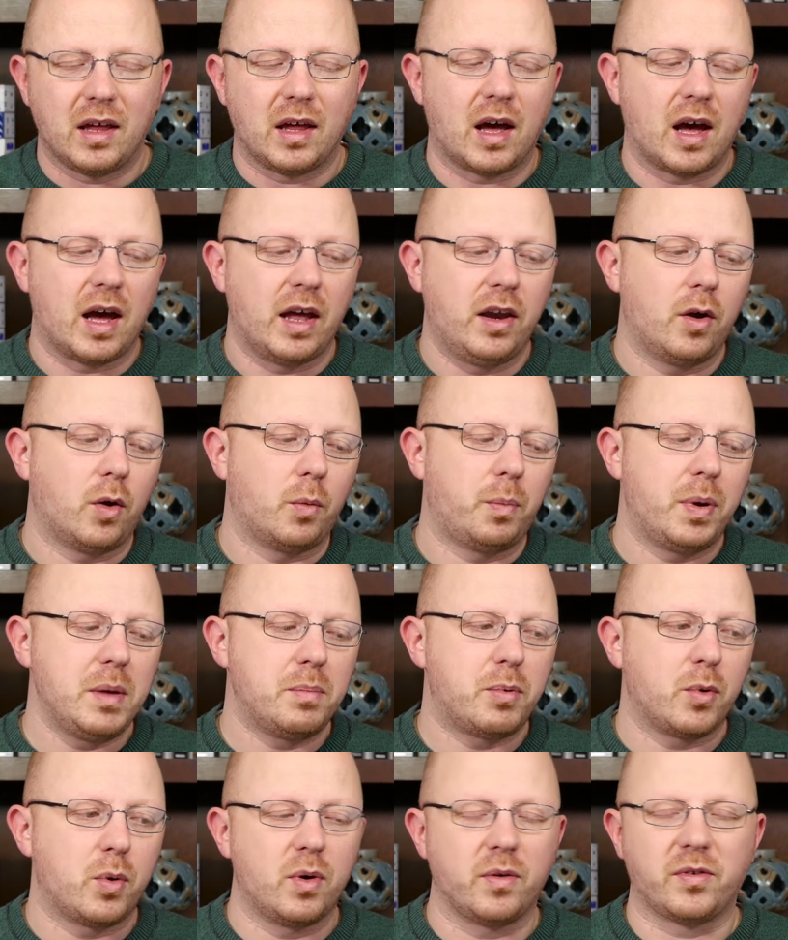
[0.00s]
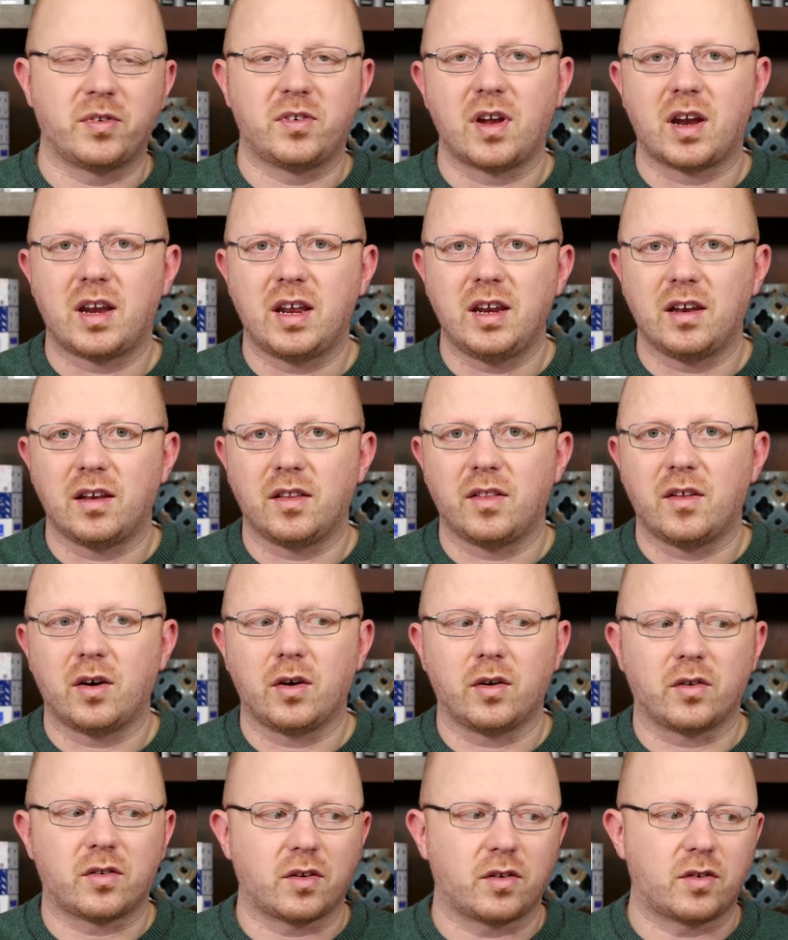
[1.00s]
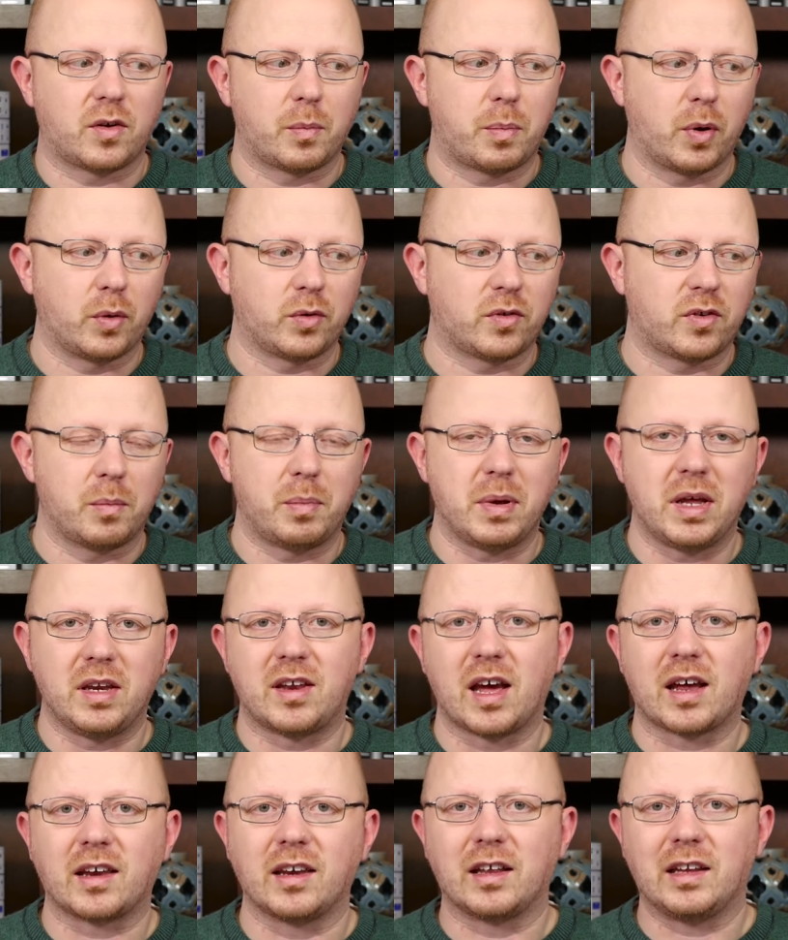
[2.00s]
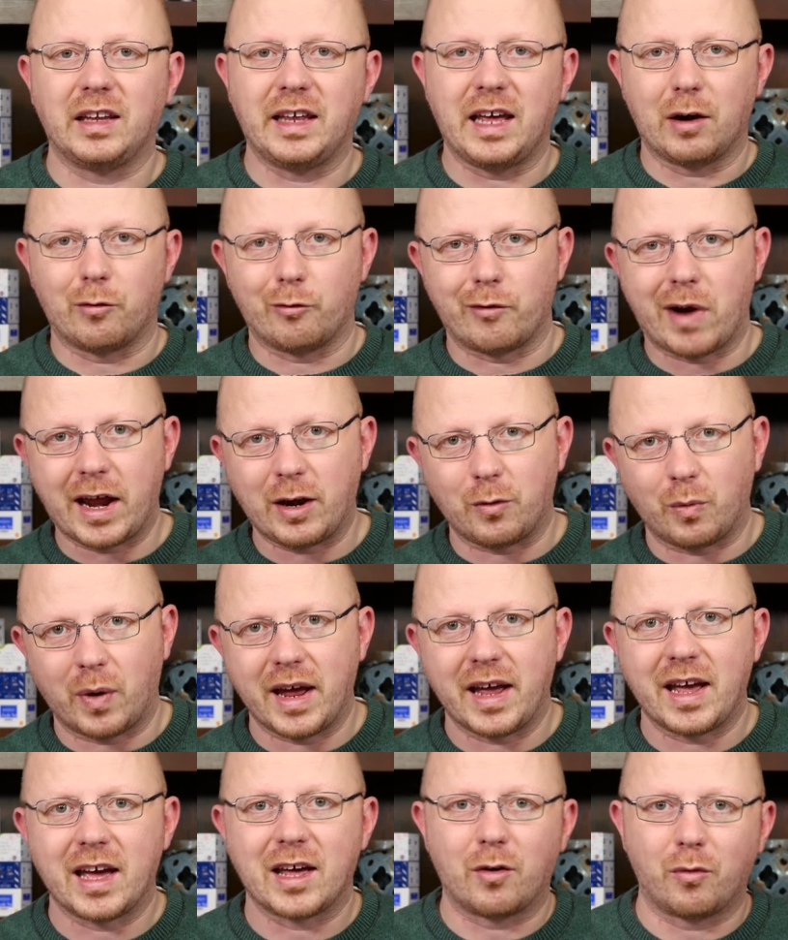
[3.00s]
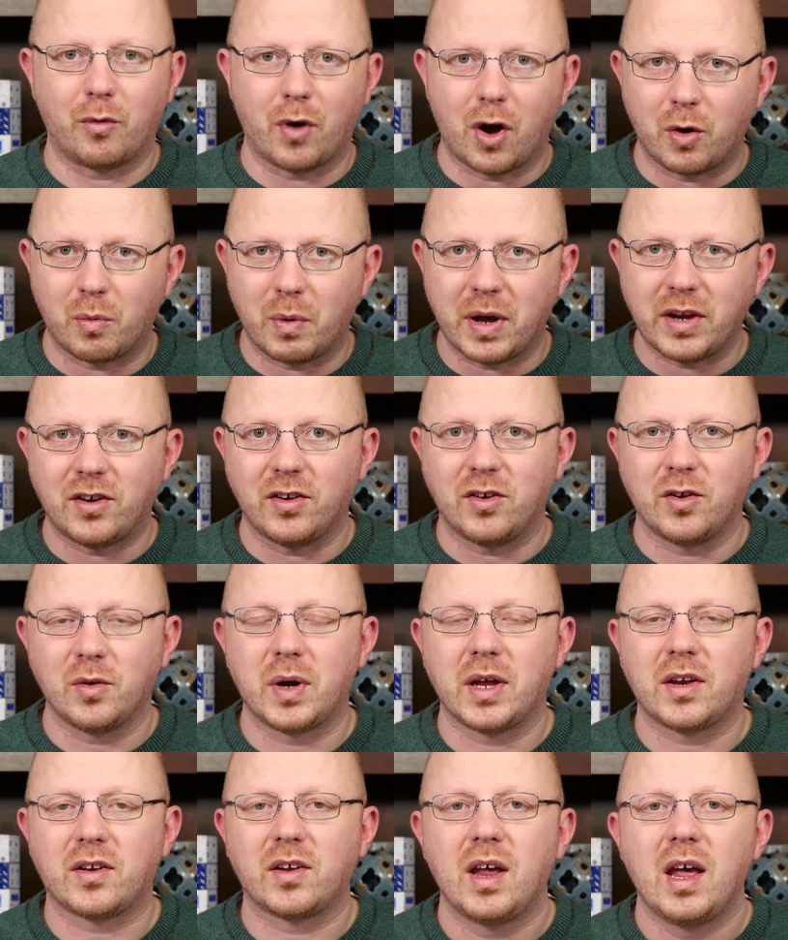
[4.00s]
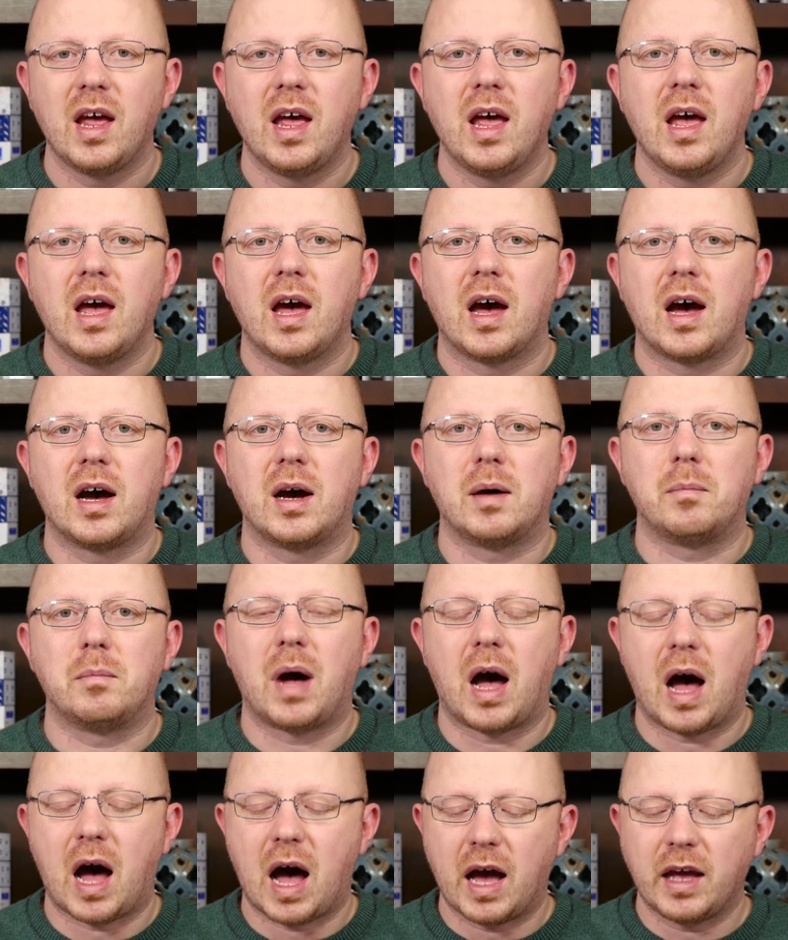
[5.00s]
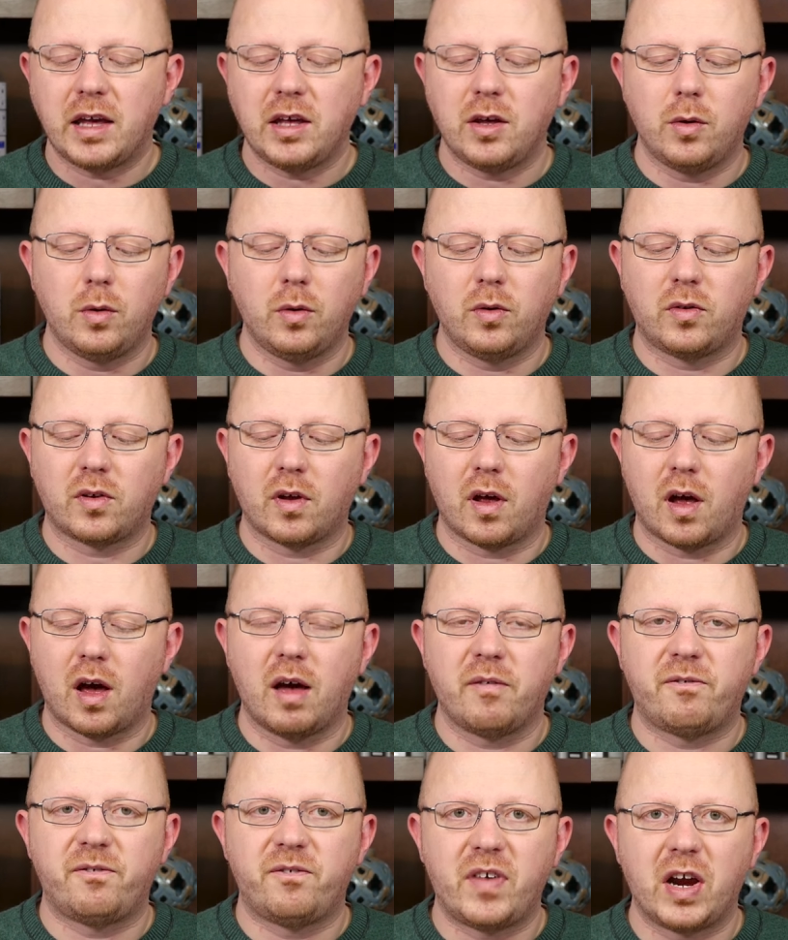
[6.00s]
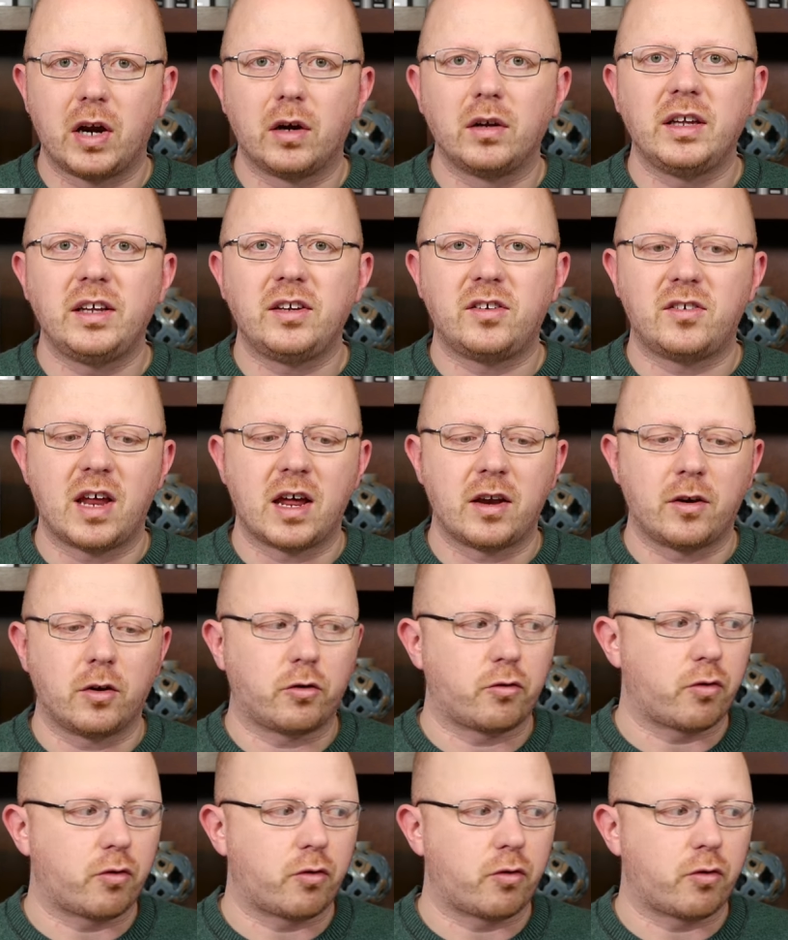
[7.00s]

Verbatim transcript: I know people who have studied, there's supposed to be technically a right way and a wrong way to do it. Um, I use a fairly standard